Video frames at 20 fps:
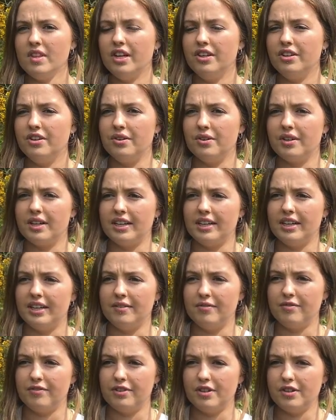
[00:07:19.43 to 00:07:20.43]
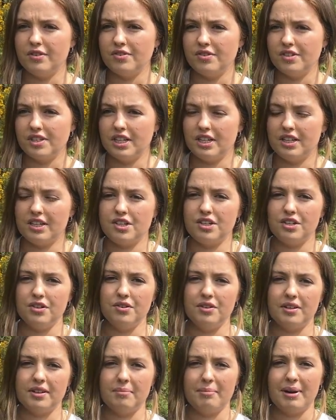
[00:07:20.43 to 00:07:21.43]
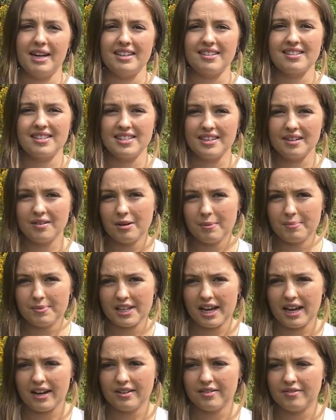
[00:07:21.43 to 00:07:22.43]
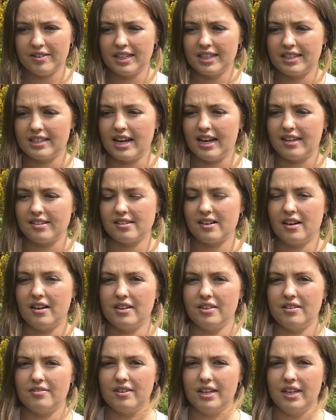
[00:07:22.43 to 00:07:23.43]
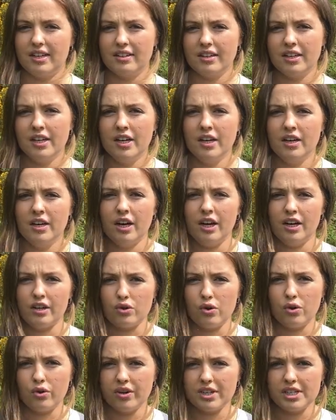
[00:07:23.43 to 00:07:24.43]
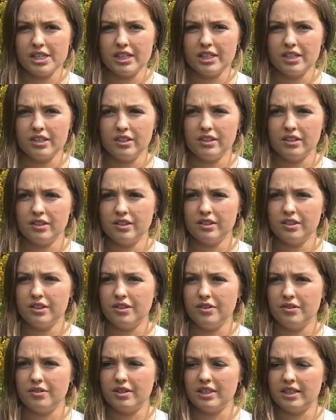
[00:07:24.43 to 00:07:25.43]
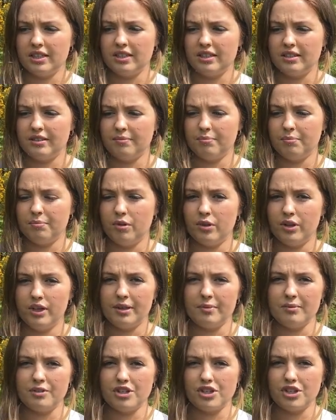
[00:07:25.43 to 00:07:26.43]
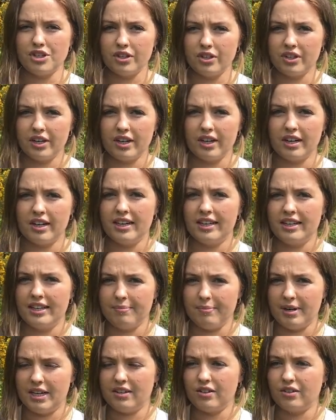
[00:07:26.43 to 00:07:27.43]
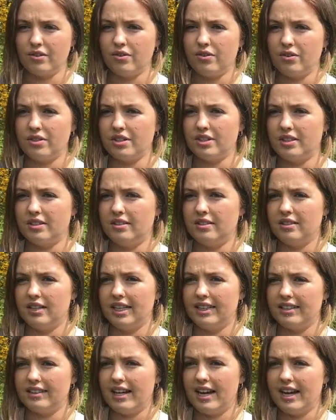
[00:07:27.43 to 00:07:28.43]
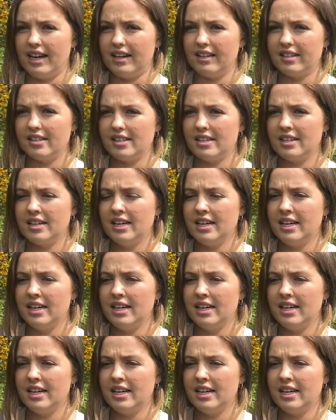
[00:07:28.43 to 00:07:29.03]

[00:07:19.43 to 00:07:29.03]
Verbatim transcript: You can infuse it, you can make syrups out of it as kind of like a cordial, you can boil it with sugar and make a cordial like that.